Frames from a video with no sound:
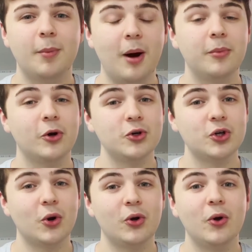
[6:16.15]
but I'm going to
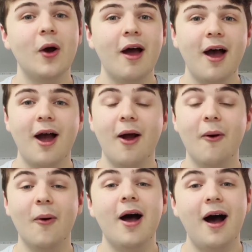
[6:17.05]
show you
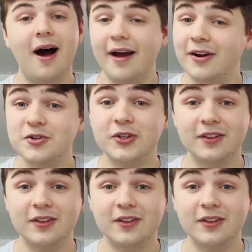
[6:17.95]
how I actually